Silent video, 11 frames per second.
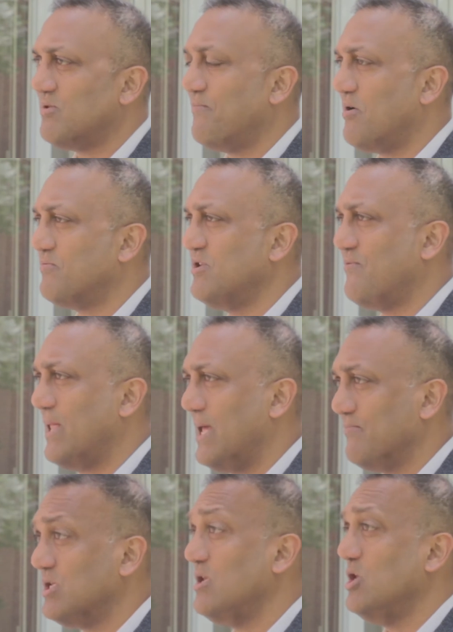So if the property fell
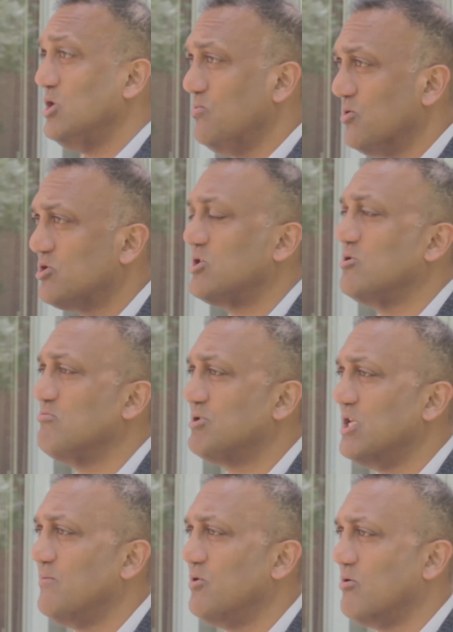empty, you would still
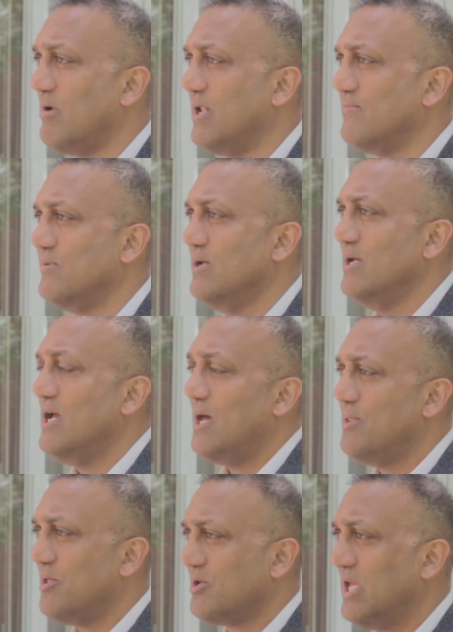receive your rent.
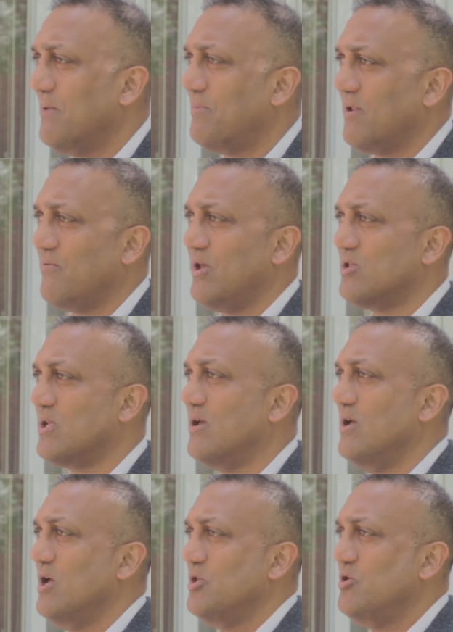Another key benefit is that
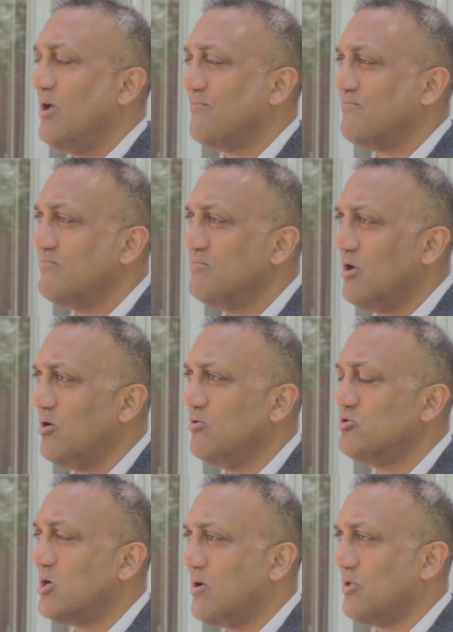you have no
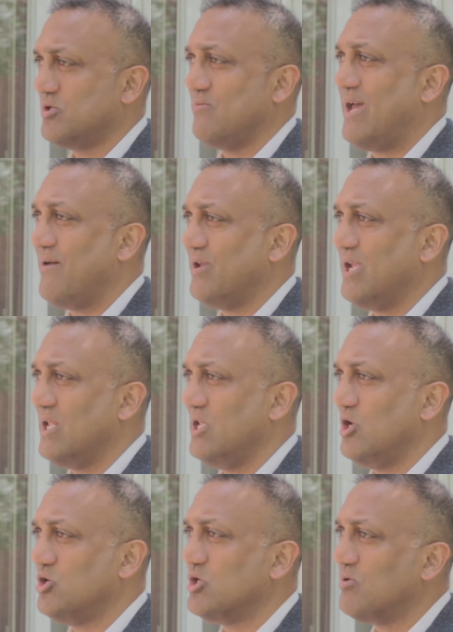chance of having
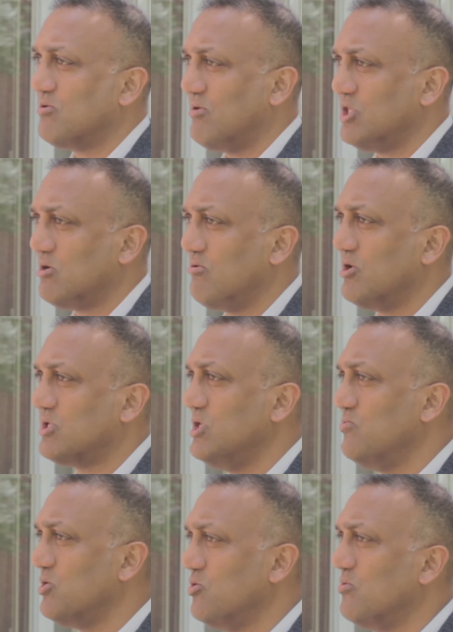any issues with rent arrears that
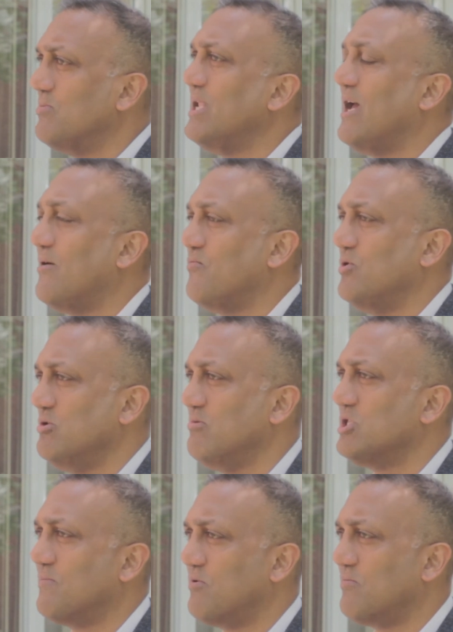you would normally have when you
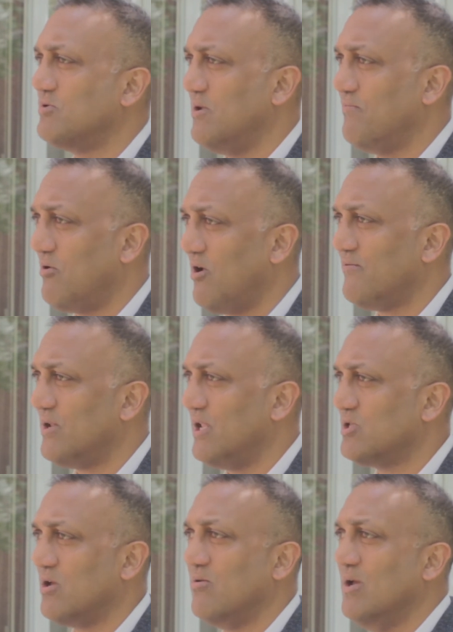rent a property privately.
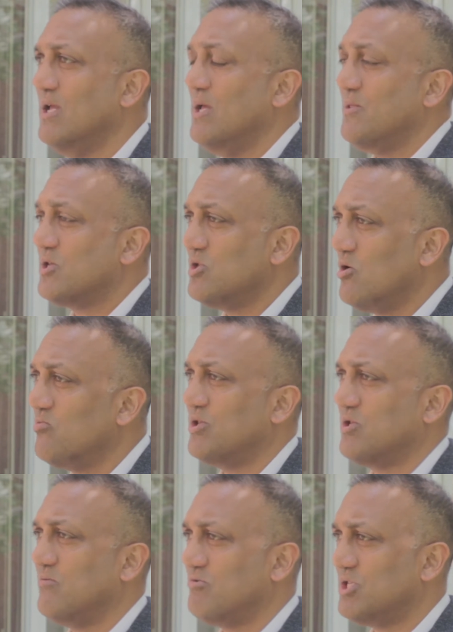So there's no
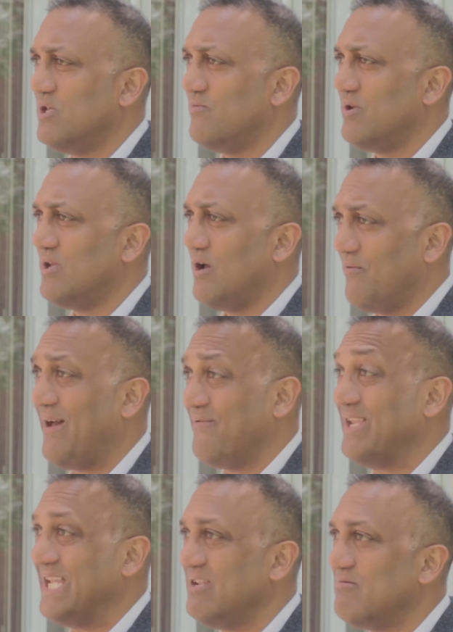risk of
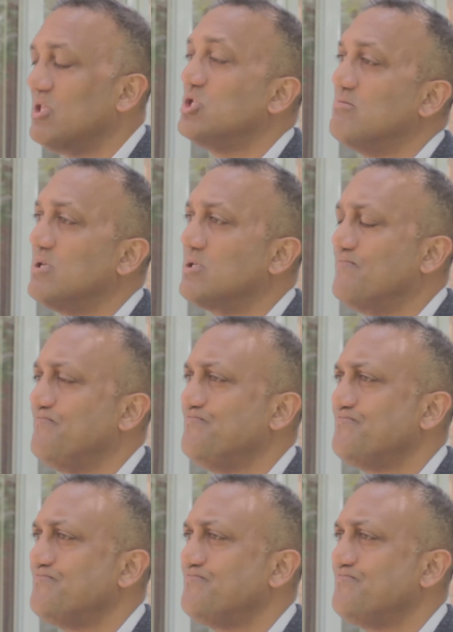having any rent arrears.